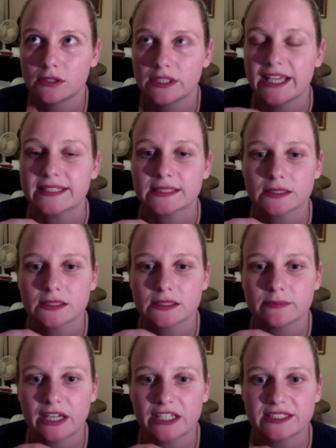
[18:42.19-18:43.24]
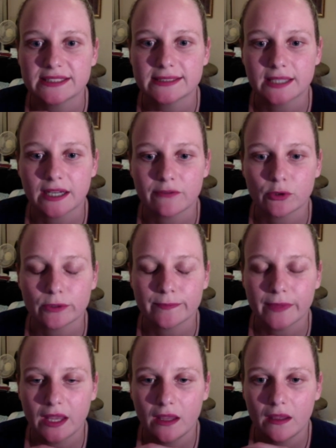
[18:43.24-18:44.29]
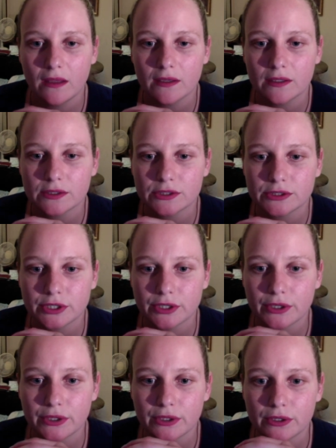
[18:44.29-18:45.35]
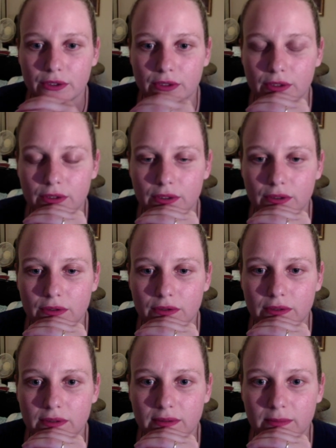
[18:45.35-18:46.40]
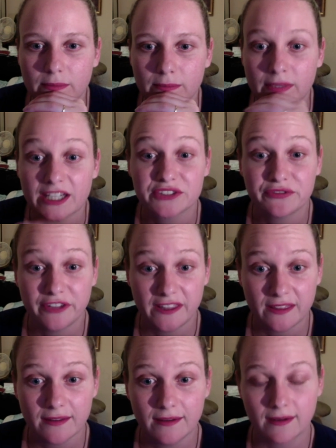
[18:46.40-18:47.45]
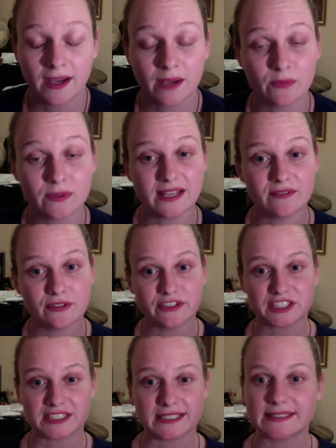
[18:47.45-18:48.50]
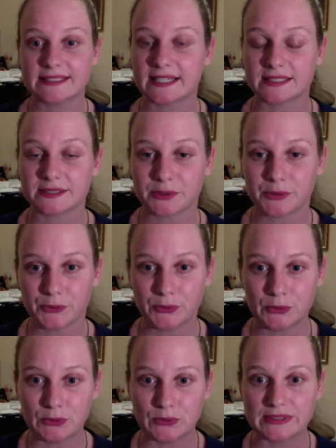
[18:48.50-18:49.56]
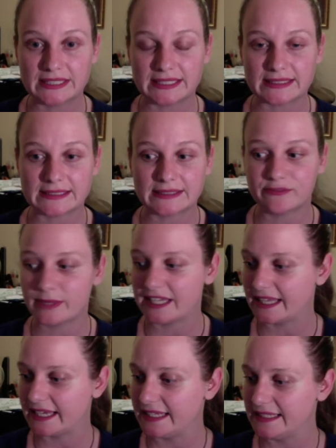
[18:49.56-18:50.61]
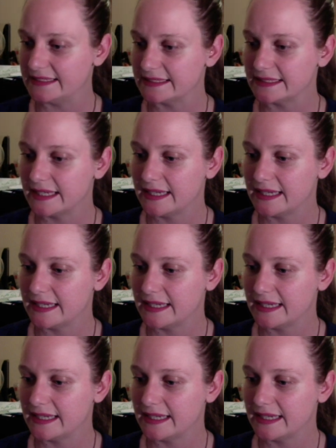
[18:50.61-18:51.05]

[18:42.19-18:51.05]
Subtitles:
Yes, because March is the start of autumn. So March 5th, I will have officially started all six of my ladies.